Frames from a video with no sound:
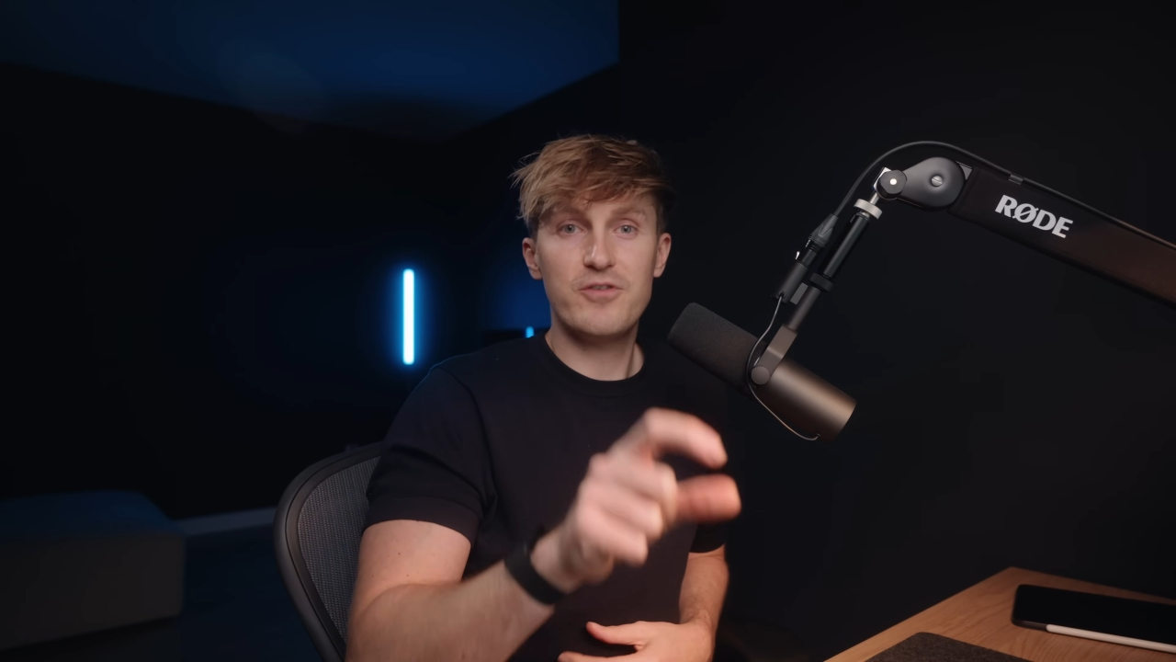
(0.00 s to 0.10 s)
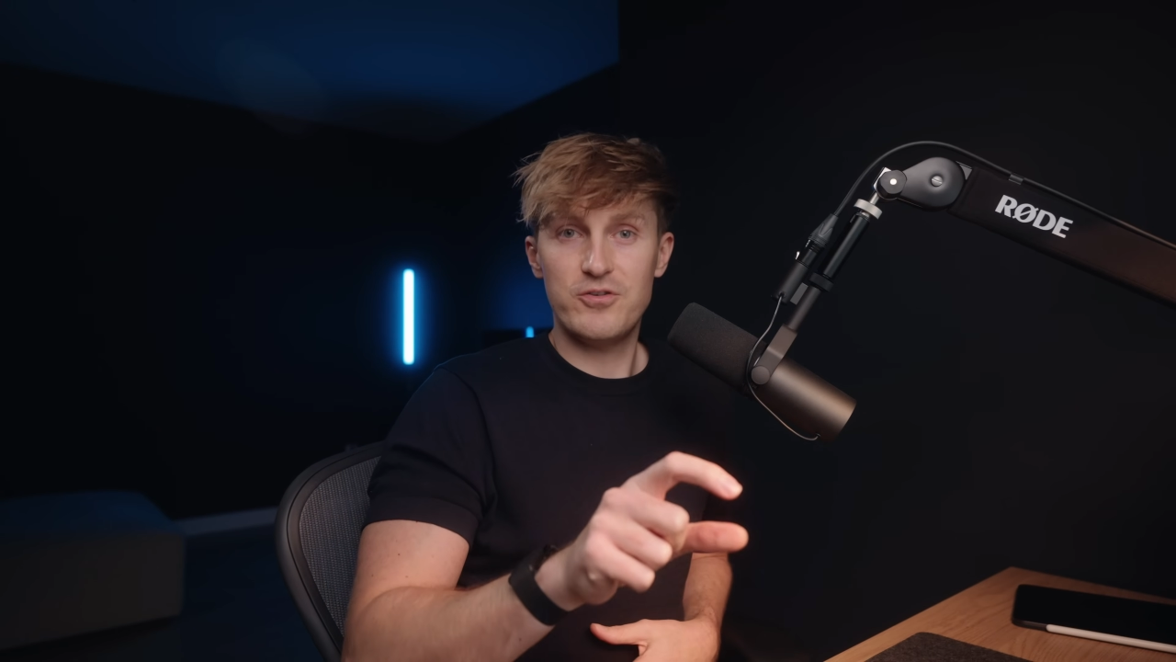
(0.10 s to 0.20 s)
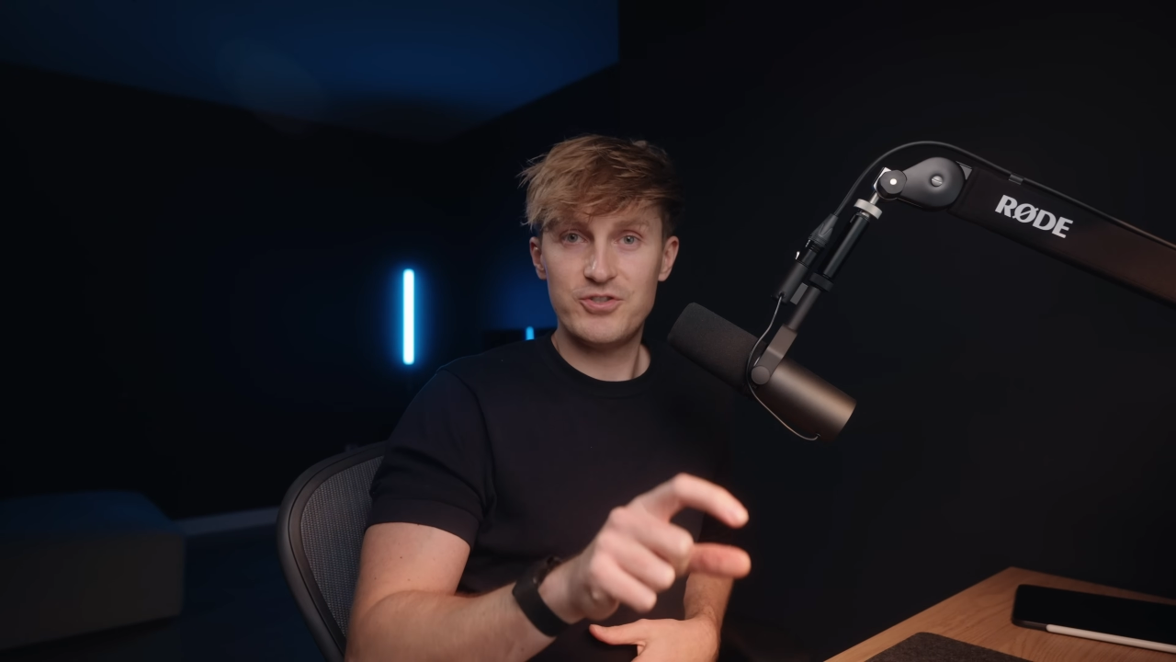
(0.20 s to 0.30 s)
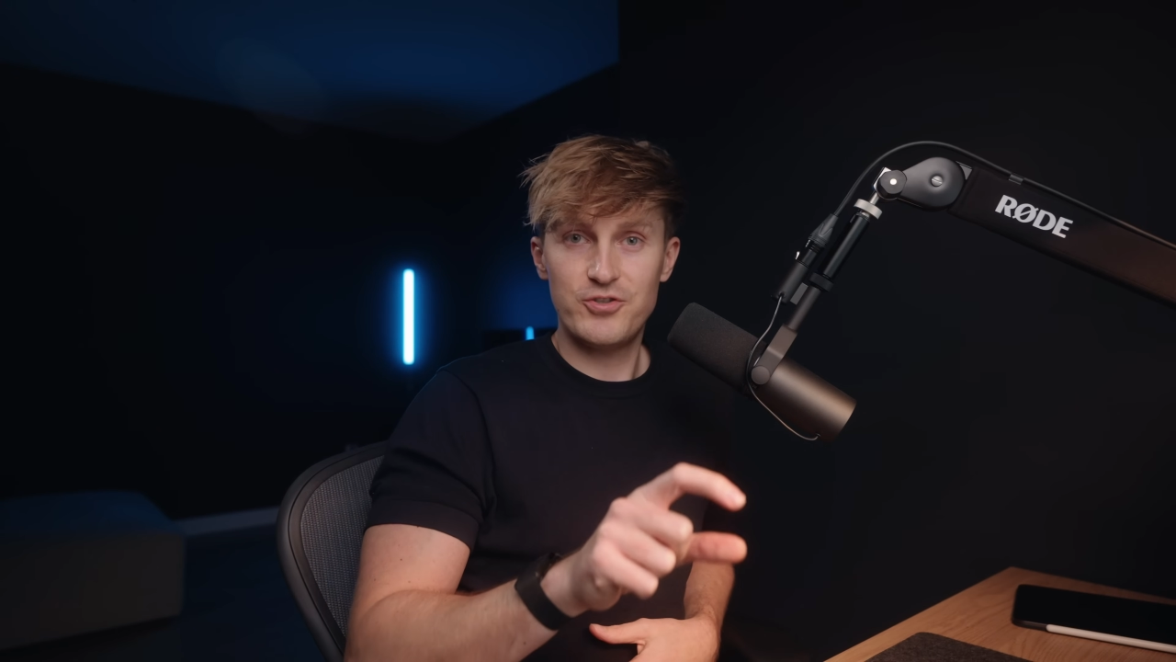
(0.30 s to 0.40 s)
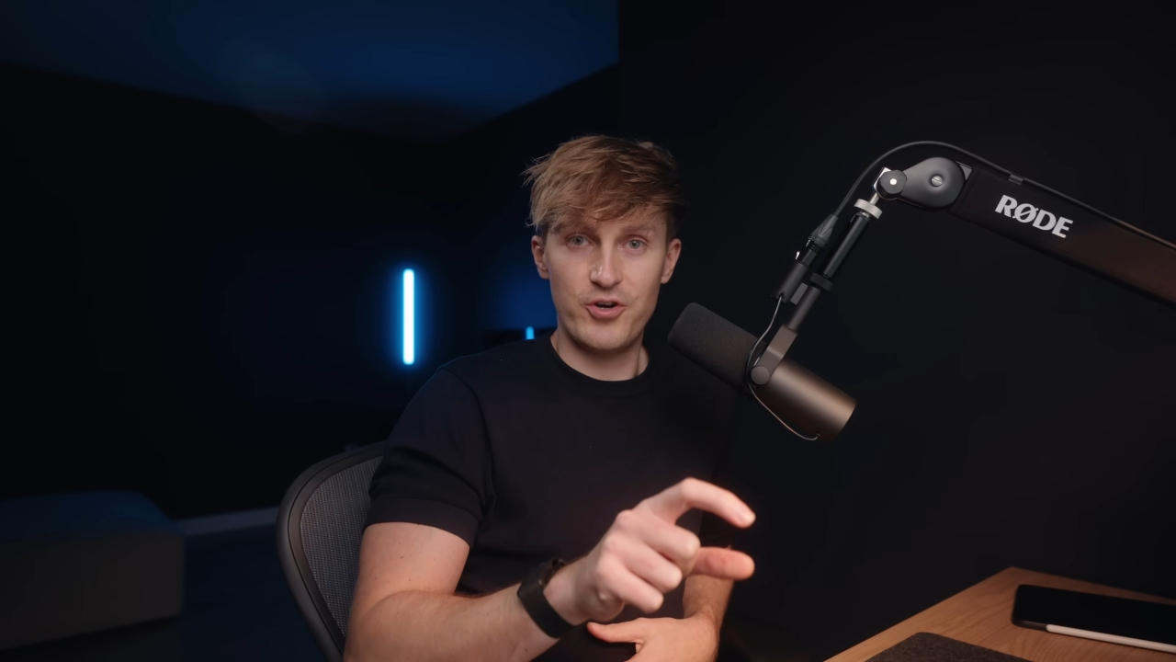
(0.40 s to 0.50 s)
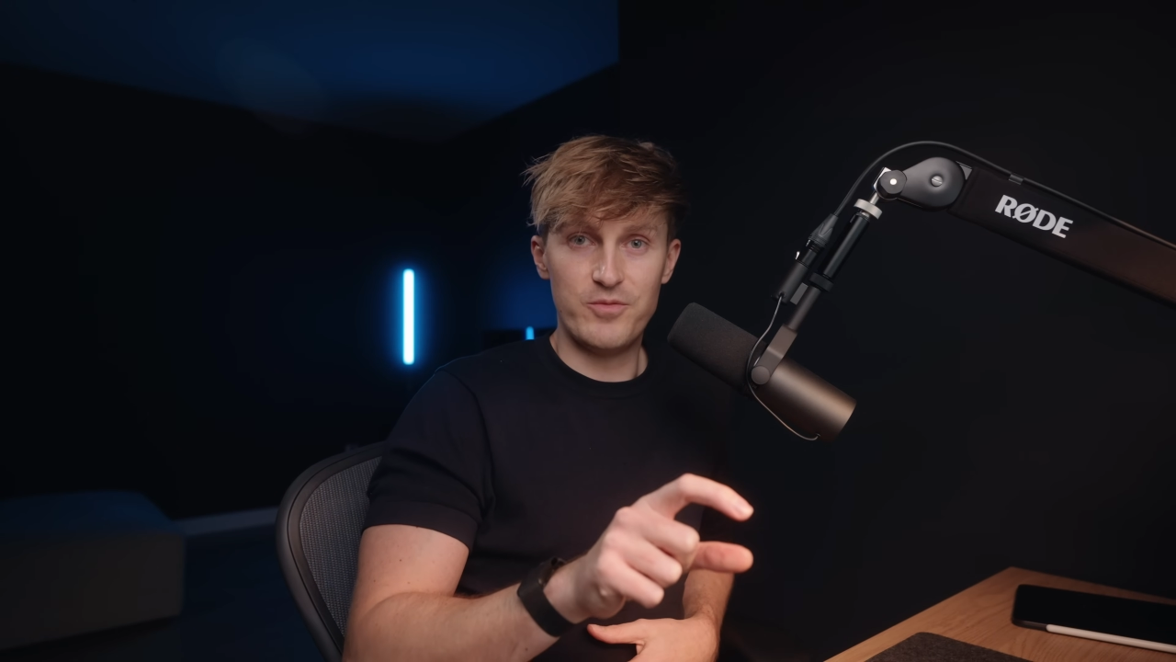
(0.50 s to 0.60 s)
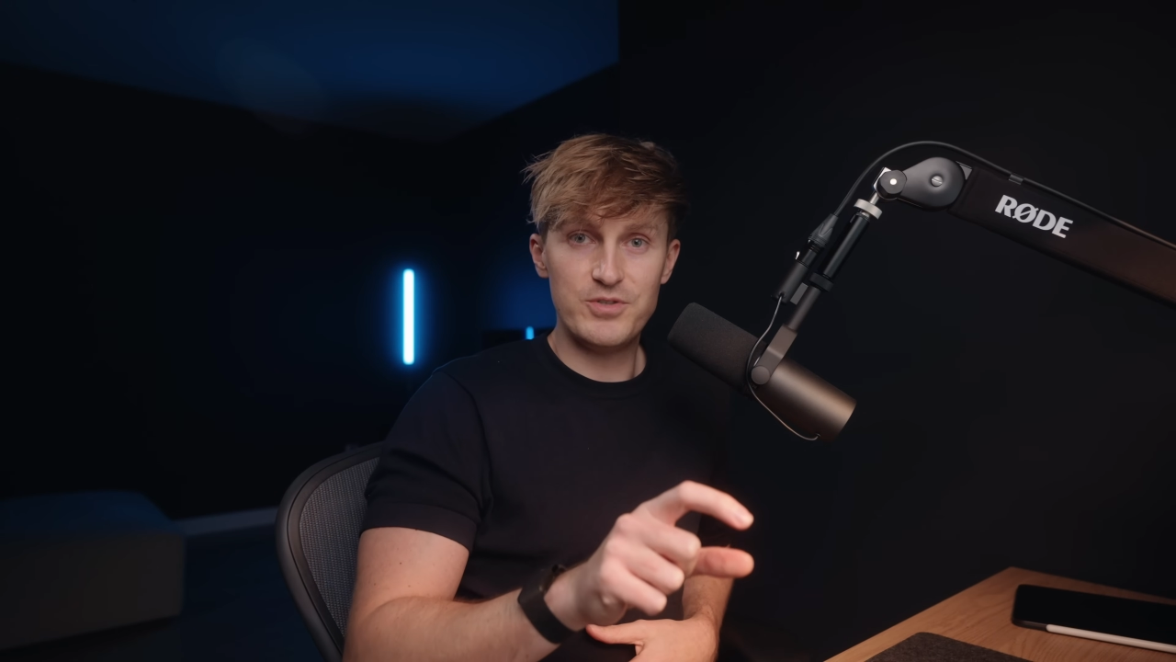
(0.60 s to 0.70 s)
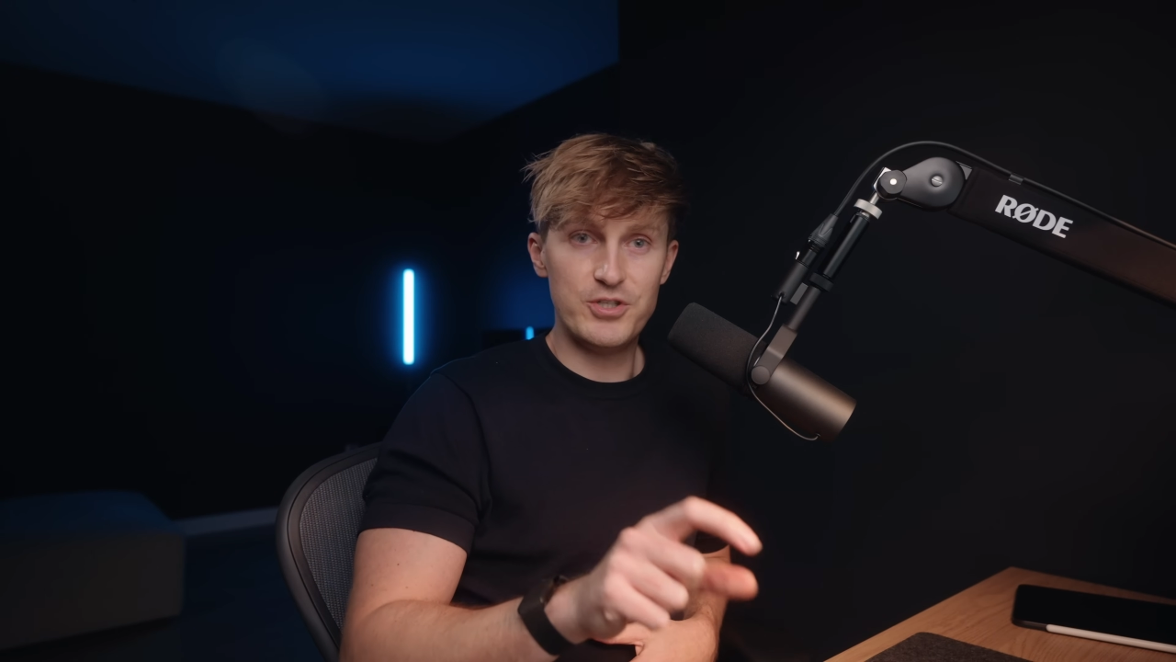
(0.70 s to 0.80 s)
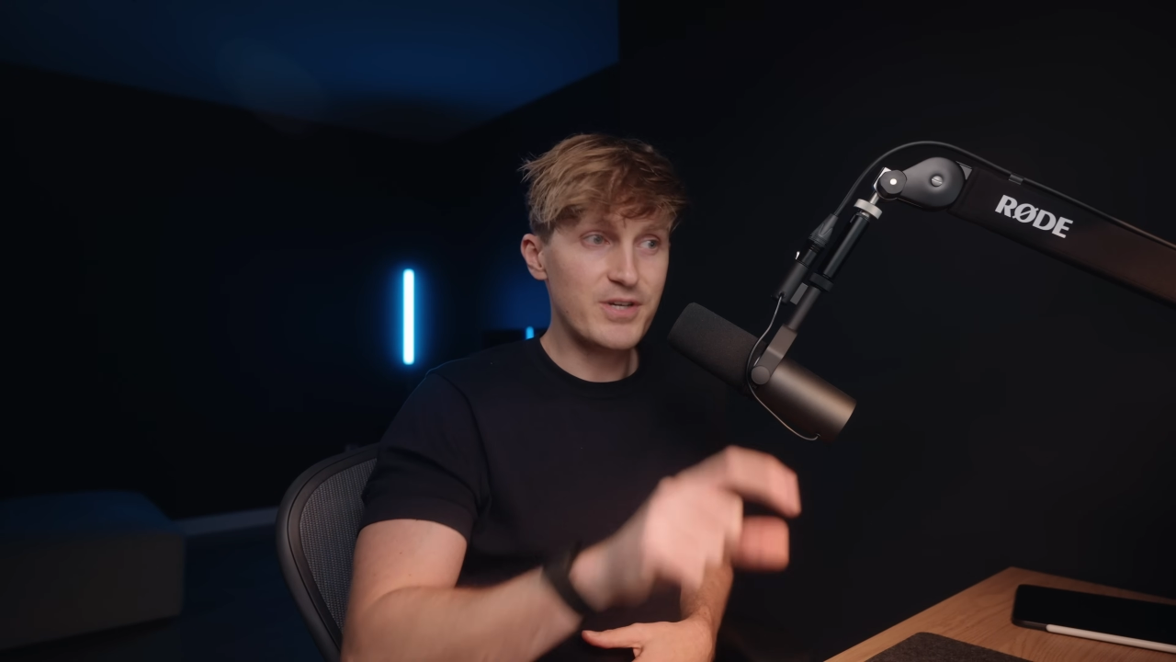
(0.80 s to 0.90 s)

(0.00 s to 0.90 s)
those terms,